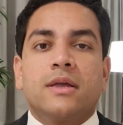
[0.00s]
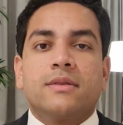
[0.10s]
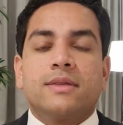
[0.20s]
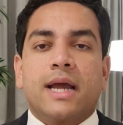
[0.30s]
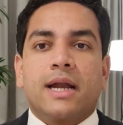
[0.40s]

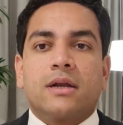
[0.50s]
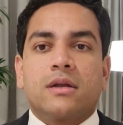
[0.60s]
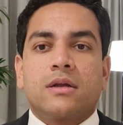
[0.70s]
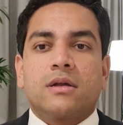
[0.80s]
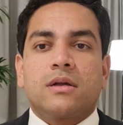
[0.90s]

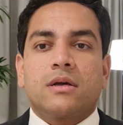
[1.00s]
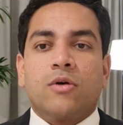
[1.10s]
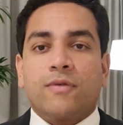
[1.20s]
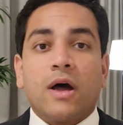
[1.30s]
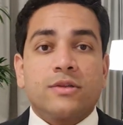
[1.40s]
that
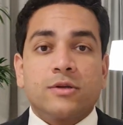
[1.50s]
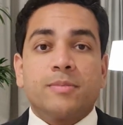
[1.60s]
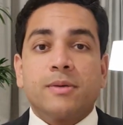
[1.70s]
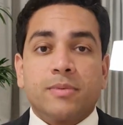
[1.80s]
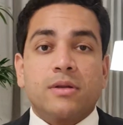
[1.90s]
of other
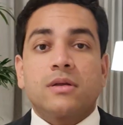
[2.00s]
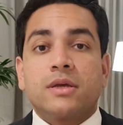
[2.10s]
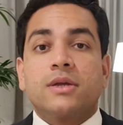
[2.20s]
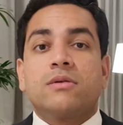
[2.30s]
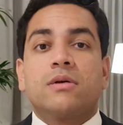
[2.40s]
people,
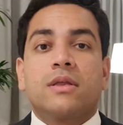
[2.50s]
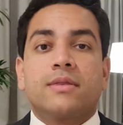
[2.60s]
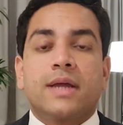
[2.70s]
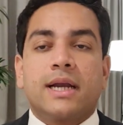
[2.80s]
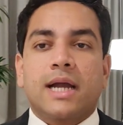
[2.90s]
you know,
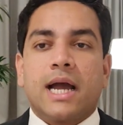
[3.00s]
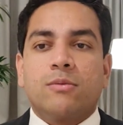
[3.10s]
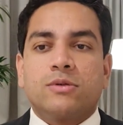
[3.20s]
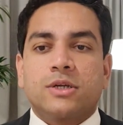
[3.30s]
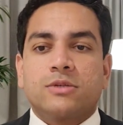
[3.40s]
that I
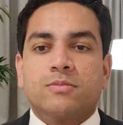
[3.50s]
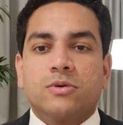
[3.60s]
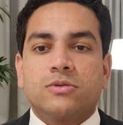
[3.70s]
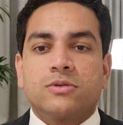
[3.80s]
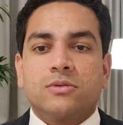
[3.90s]
was
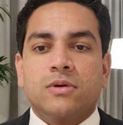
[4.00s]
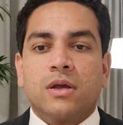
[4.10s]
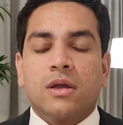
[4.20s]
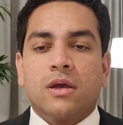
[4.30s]
exposed to.